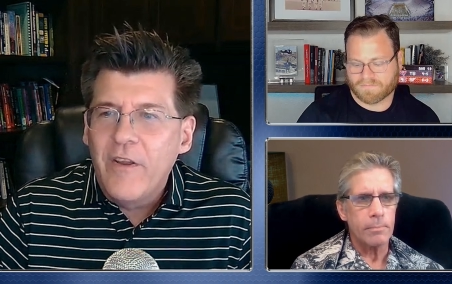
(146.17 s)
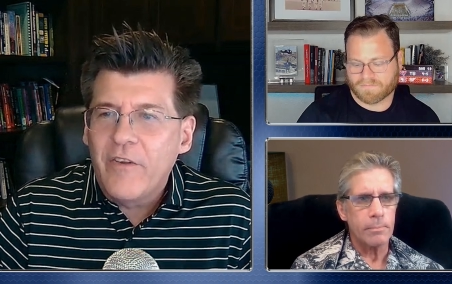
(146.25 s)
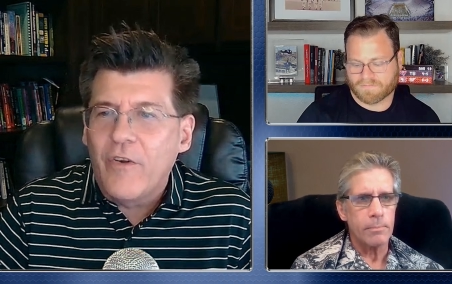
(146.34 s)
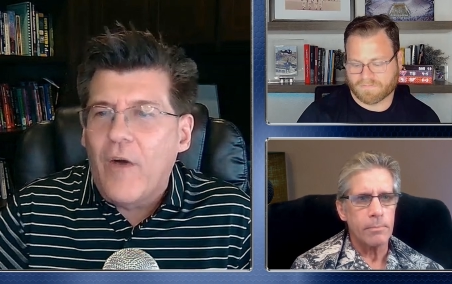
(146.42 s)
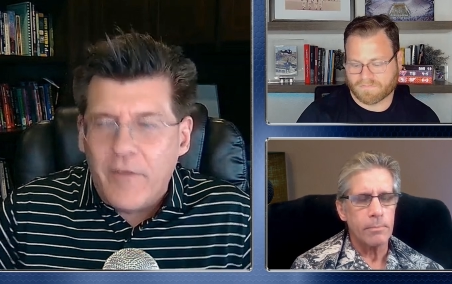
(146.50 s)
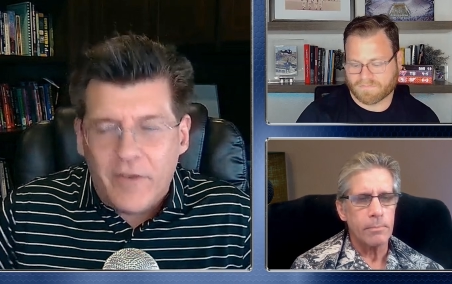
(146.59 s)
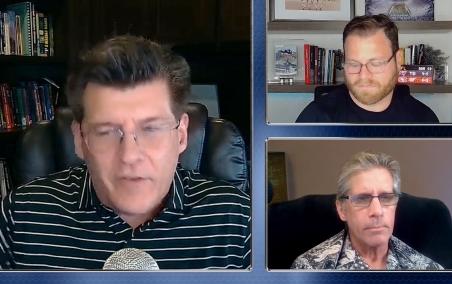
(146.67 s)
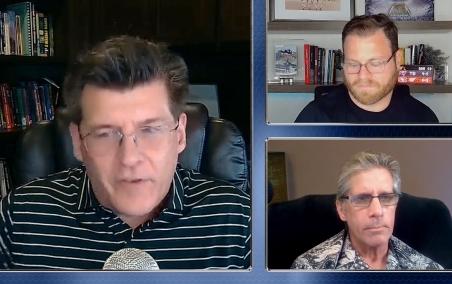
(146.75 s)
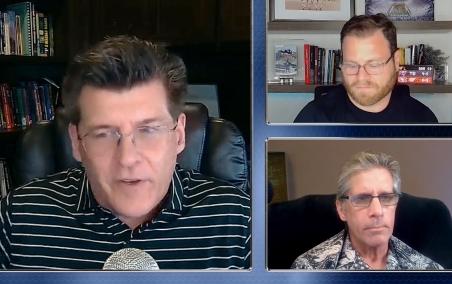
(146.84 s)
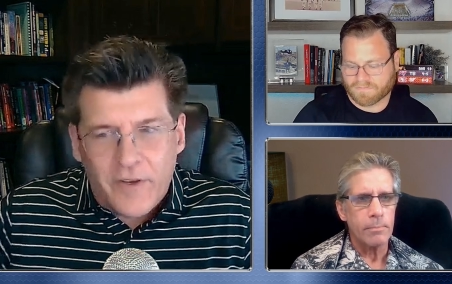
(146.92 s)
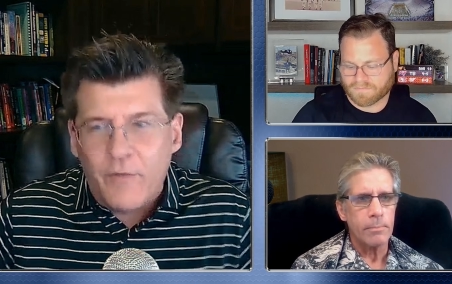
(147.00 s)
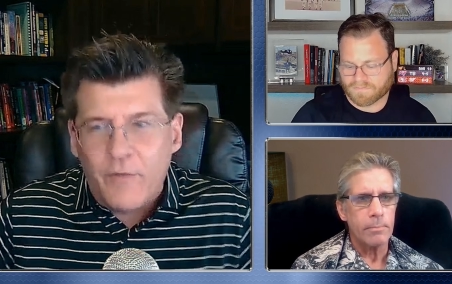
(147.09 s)
Speaker 1: So
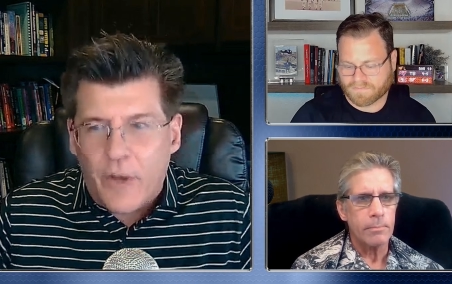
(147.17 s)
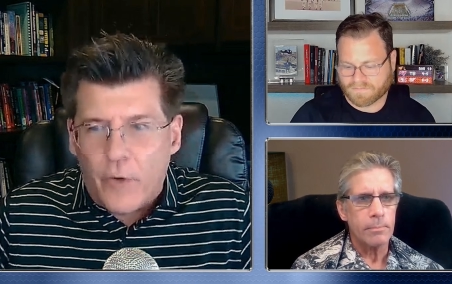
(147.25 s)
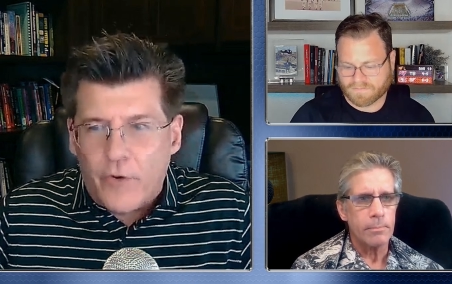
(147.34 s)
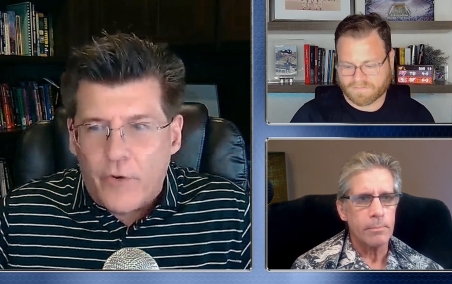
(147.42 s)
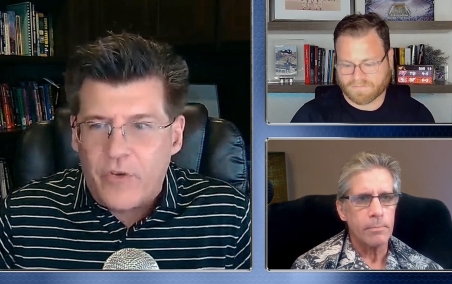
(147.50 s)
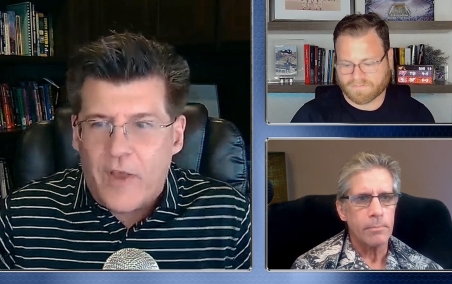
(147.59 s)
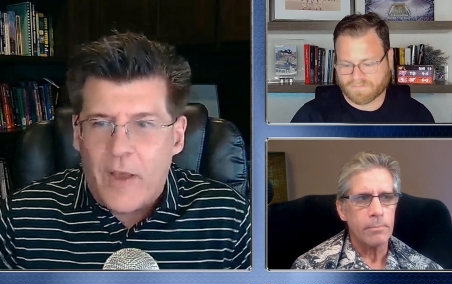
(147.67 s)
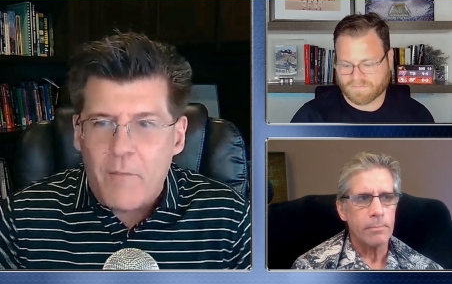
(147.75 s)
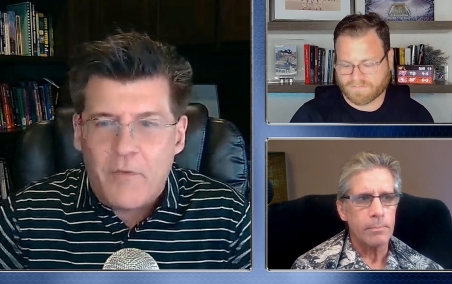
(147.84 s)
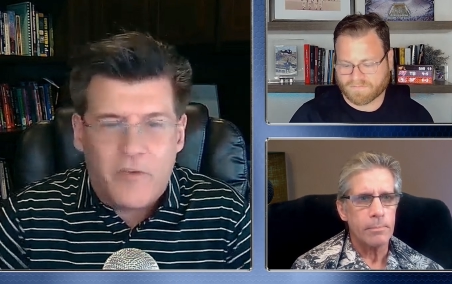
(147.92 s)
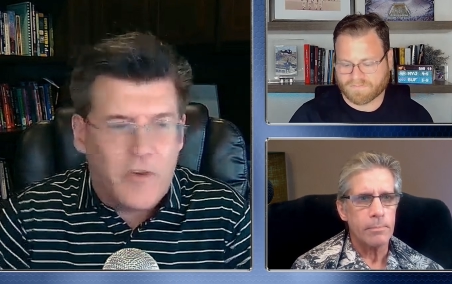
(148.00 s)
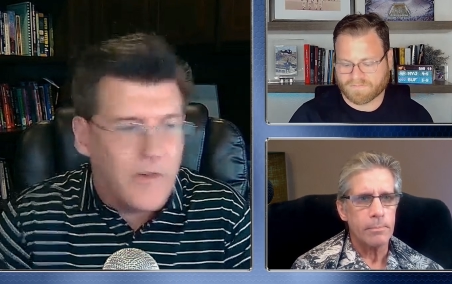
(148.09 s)
obviously going to our
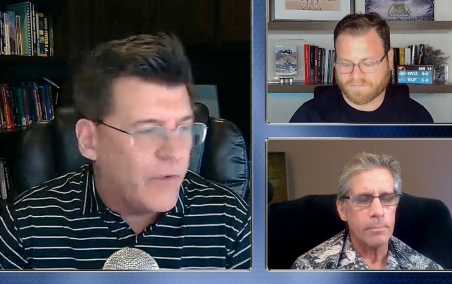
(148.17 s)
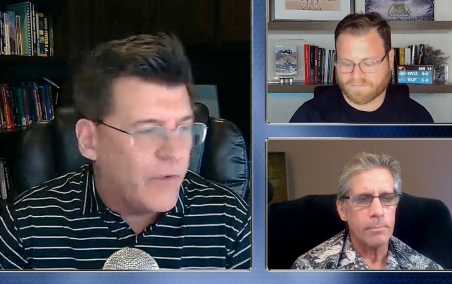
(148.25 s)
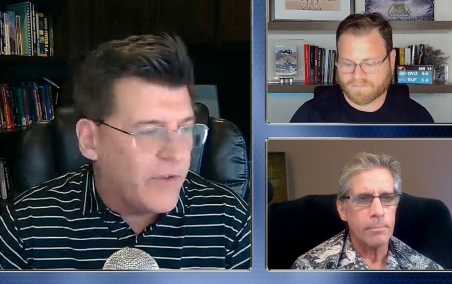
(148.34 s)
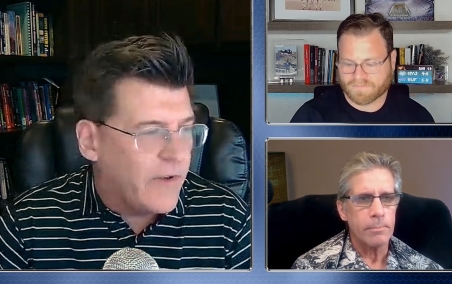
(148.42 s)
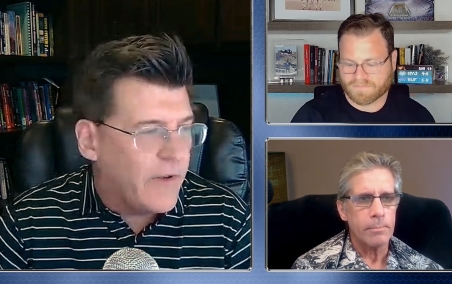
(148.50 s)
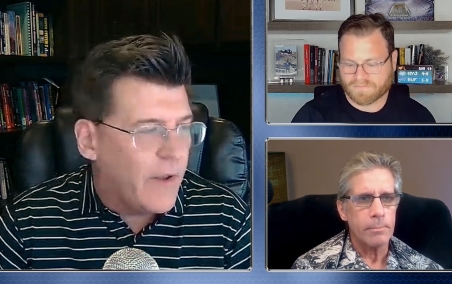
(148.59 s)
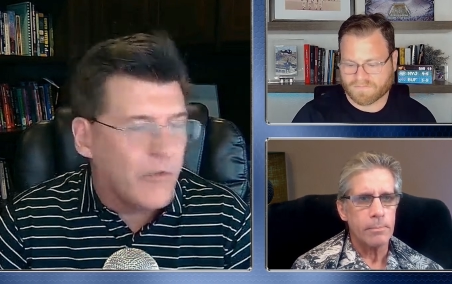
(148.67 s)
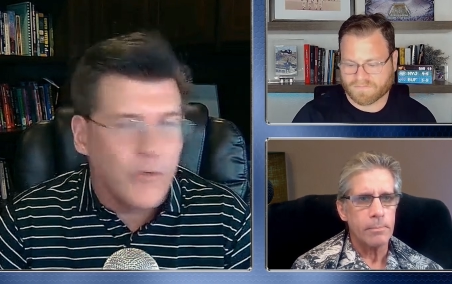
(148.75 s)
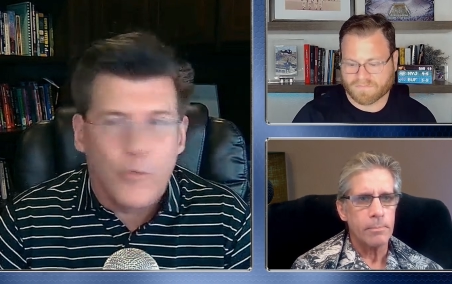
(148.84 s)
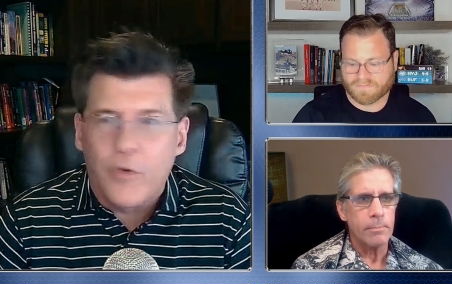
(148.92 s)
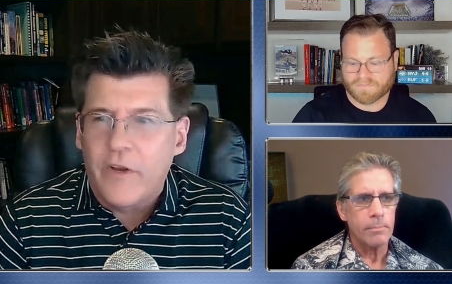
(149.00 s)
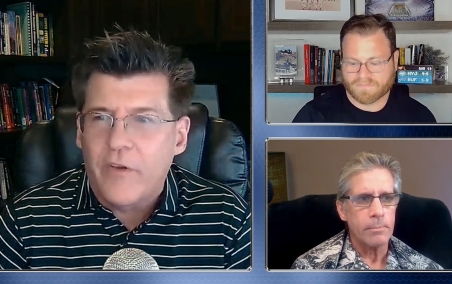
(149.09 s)
time machine, that was, that was
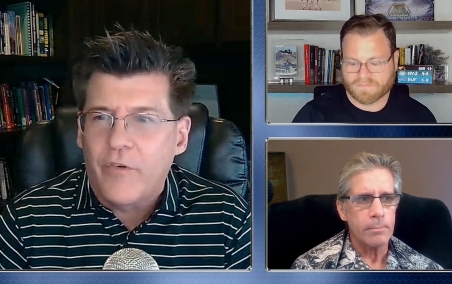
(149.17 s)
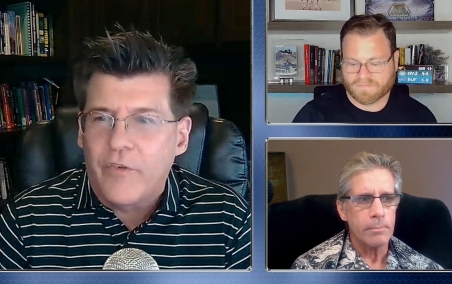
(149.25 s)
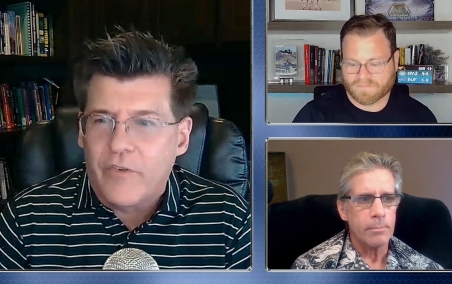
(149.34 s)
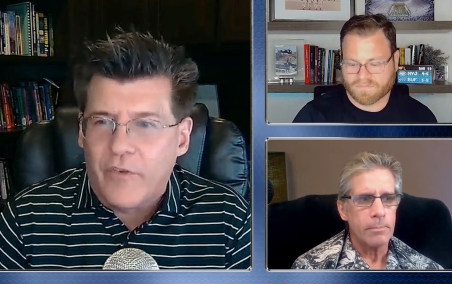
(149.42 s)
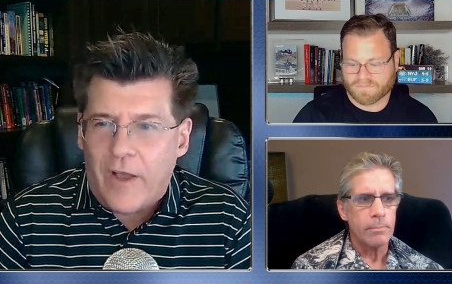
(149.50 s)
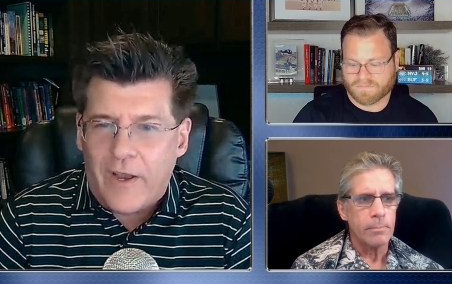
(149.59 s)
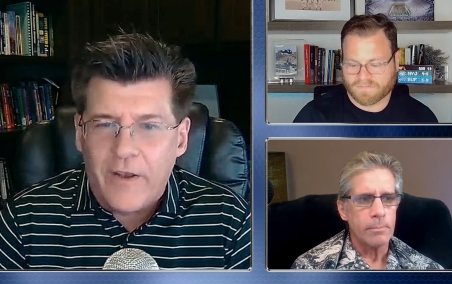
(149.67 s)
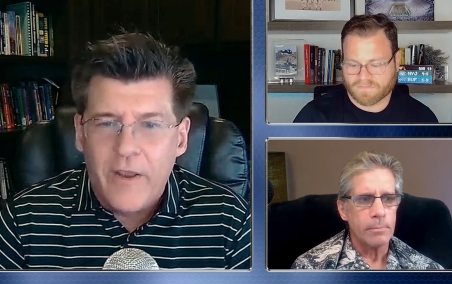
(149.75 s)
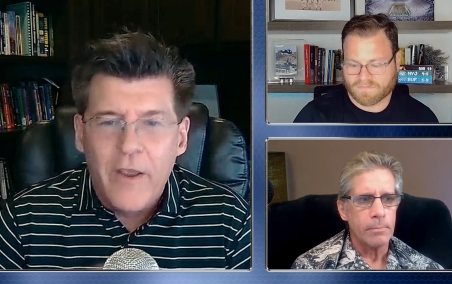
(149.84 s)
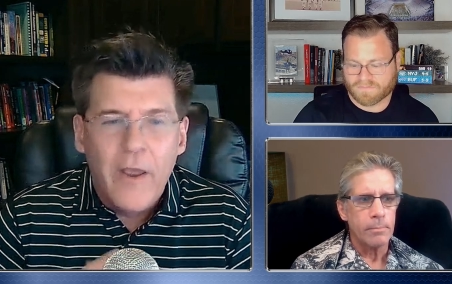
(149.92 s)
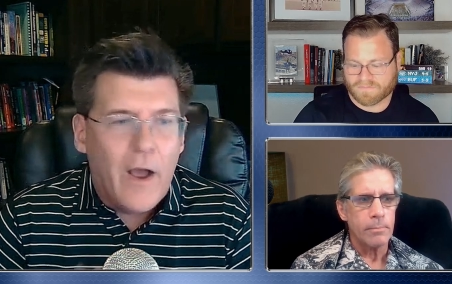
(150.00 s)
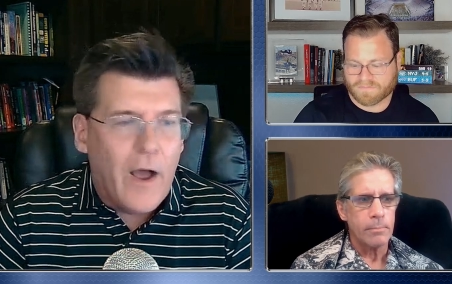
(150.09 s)
a ridiculous line
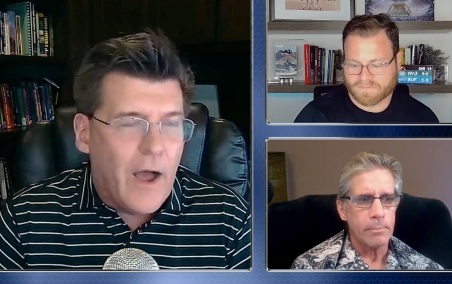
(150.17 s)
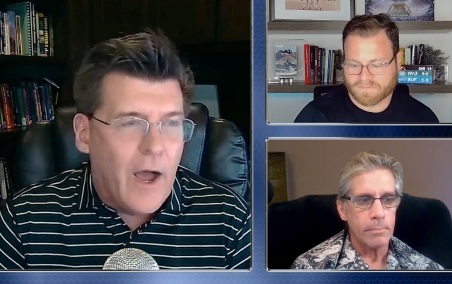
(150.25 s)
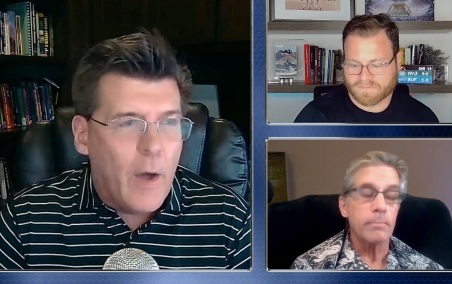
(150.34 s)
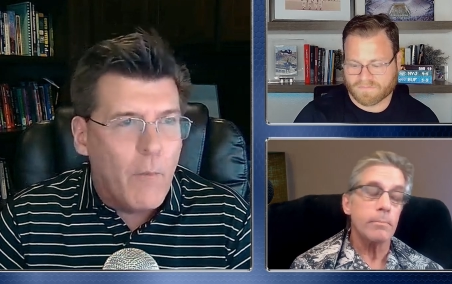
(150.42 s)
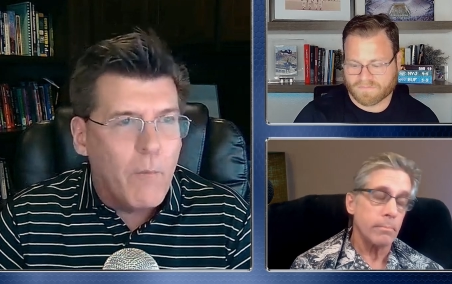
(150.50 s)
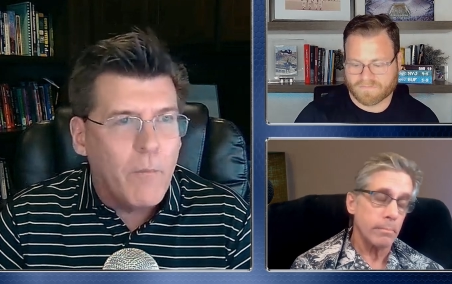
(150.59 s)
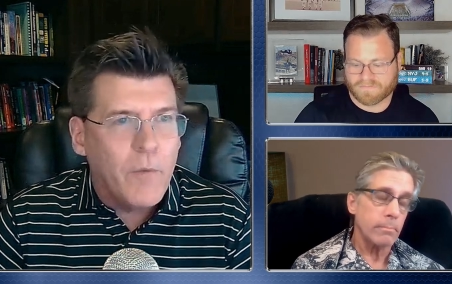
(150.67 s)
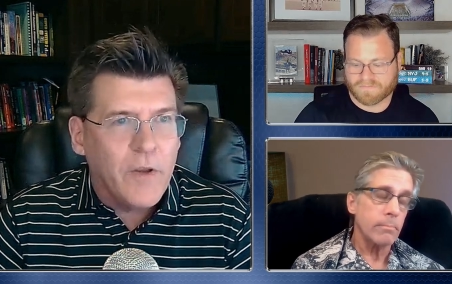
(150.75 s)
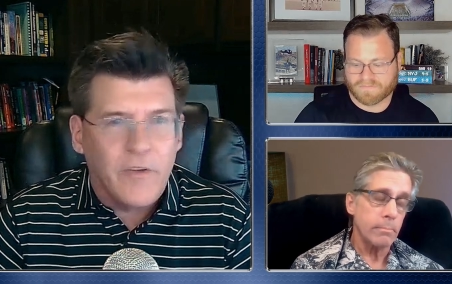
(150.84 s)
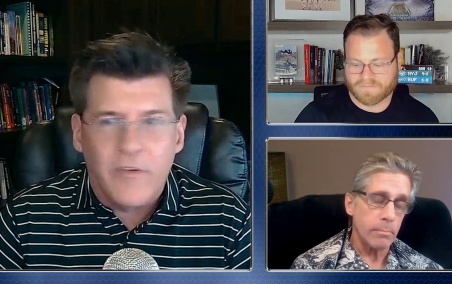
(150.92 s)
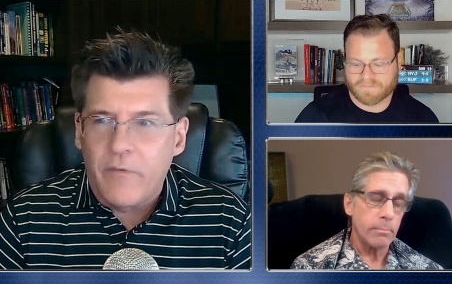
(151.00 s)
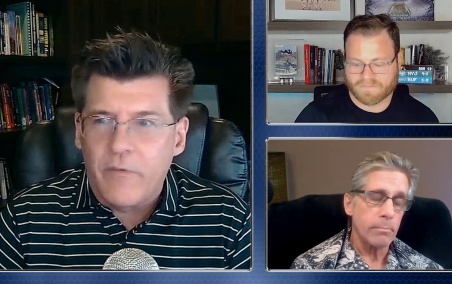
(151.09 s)
um,
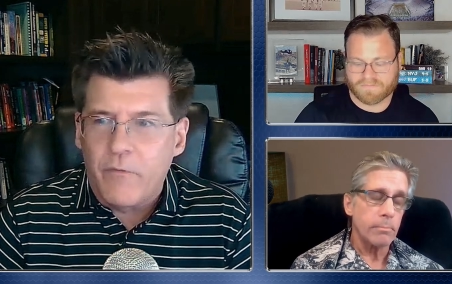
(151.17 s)
because,